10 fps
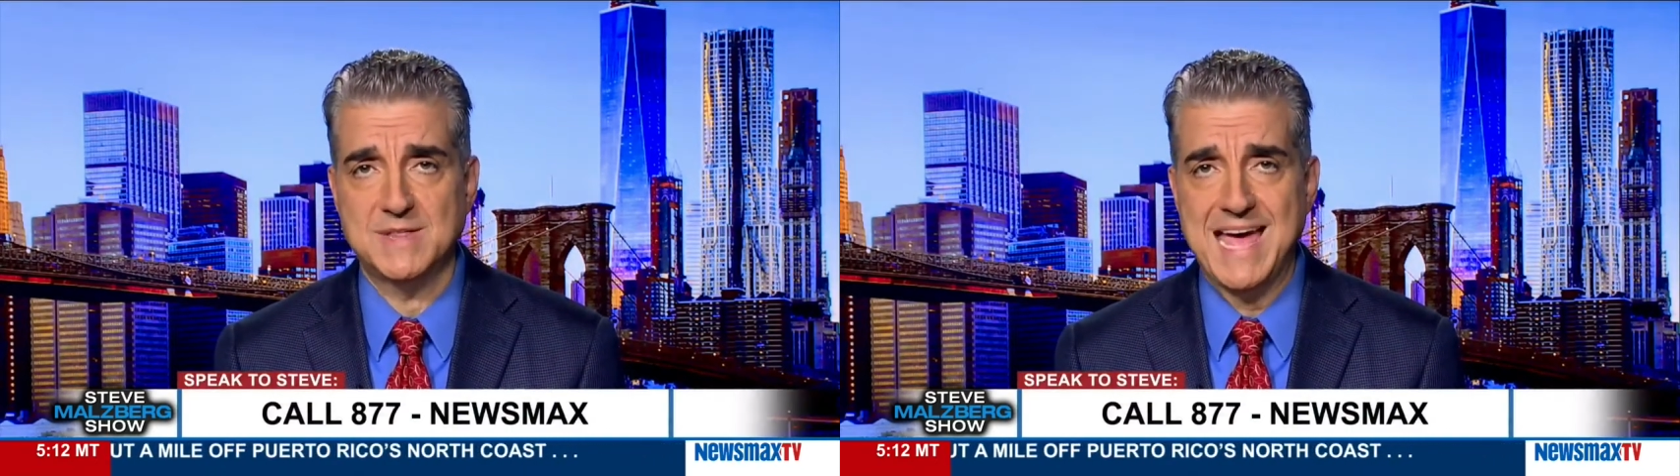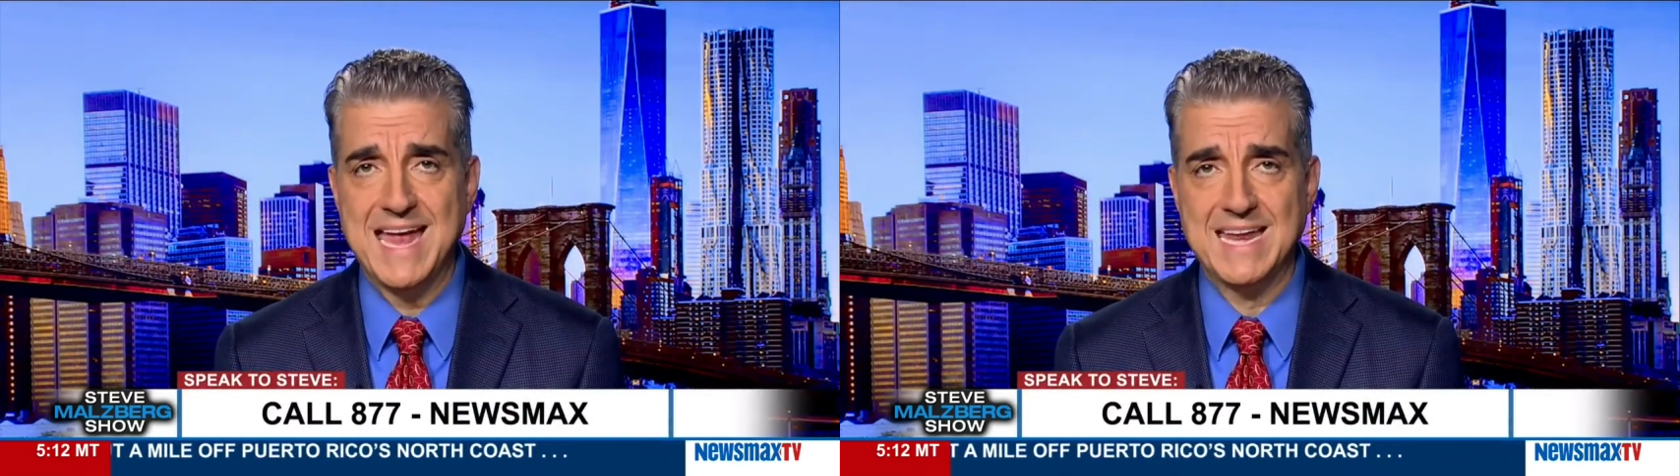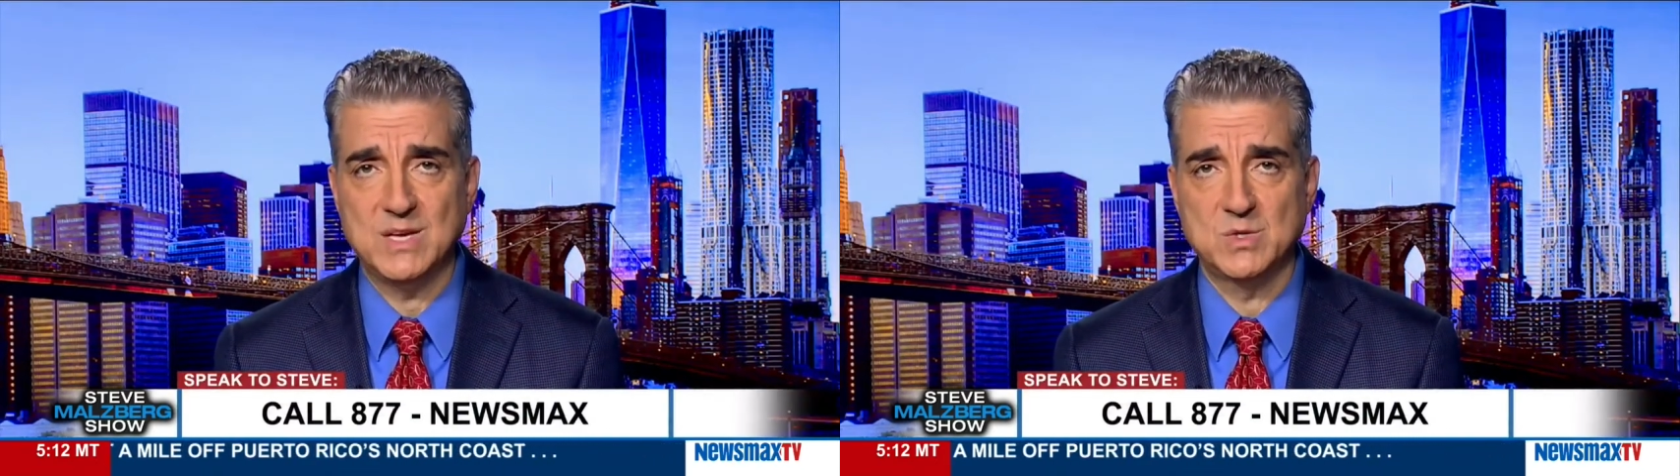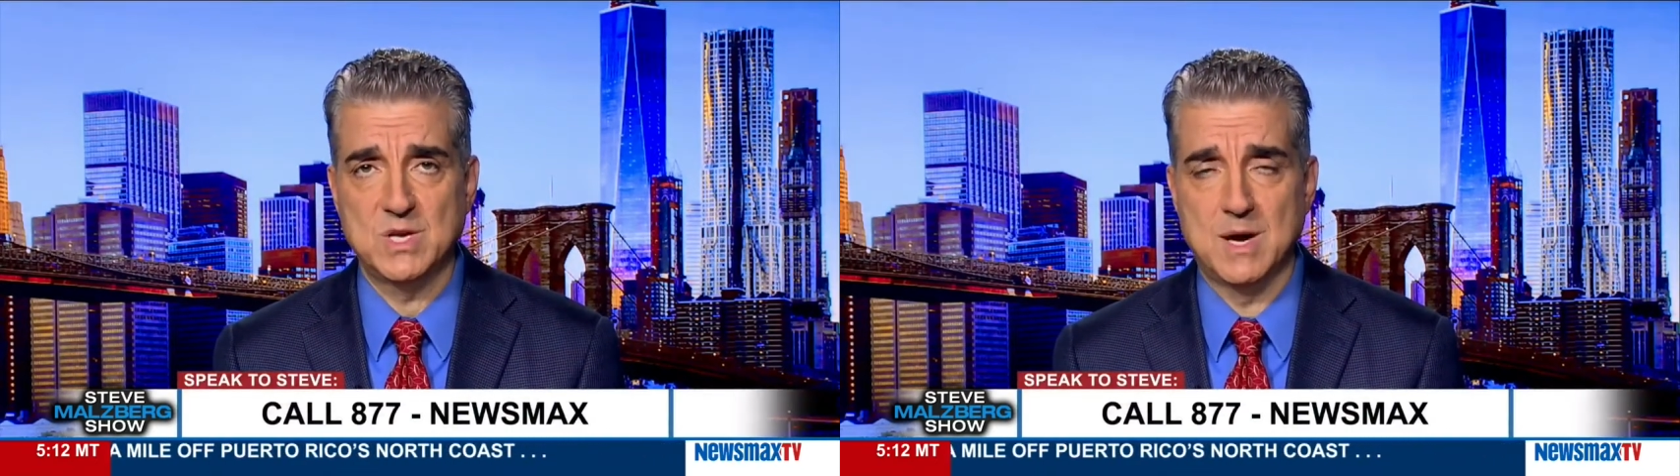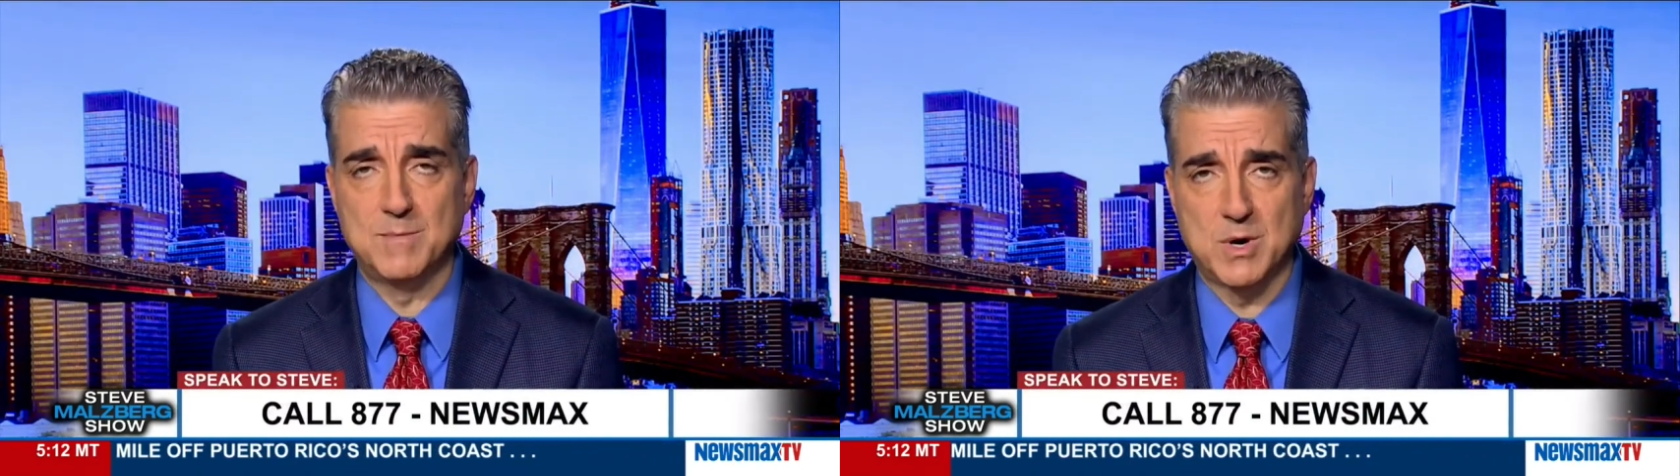That is the
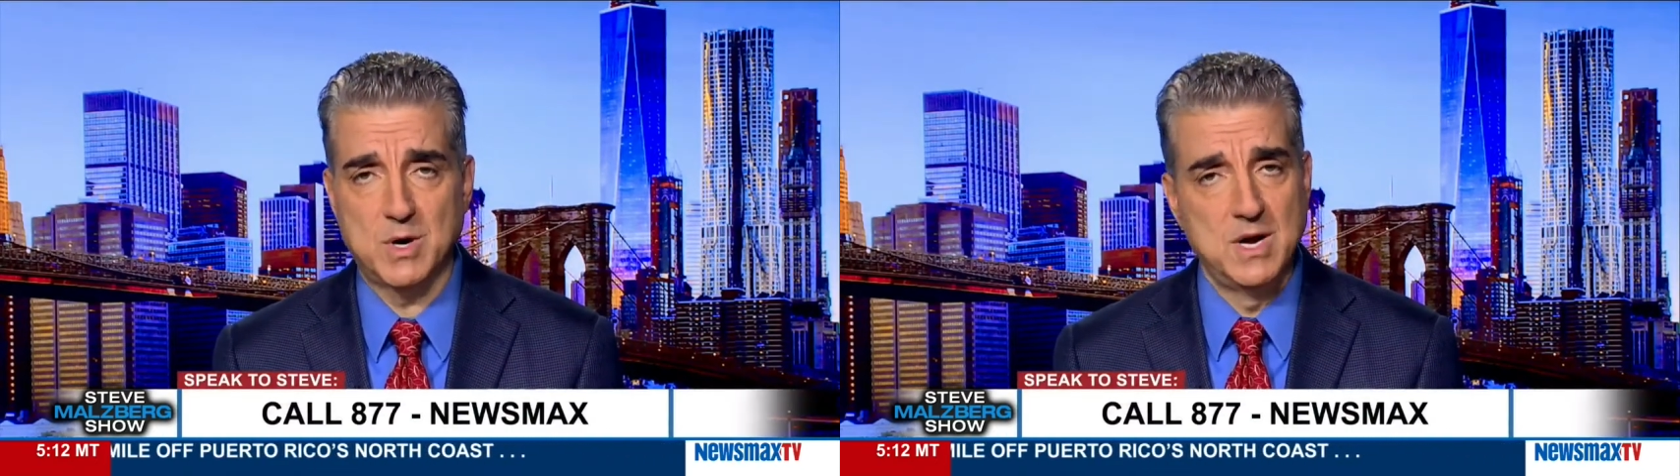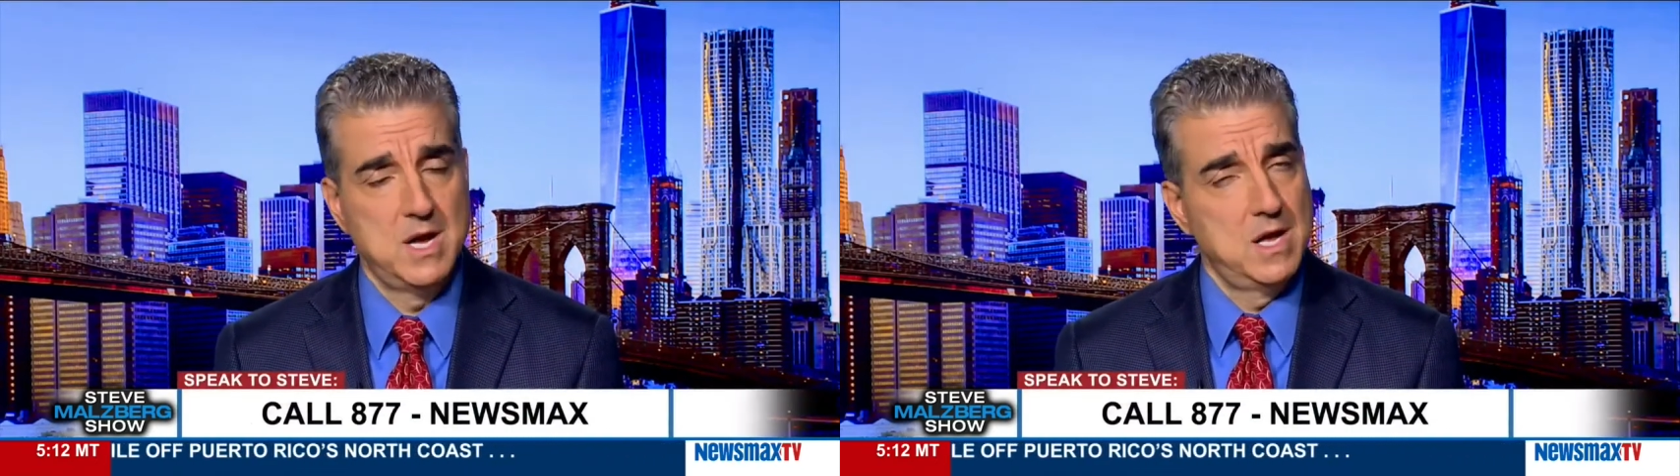number.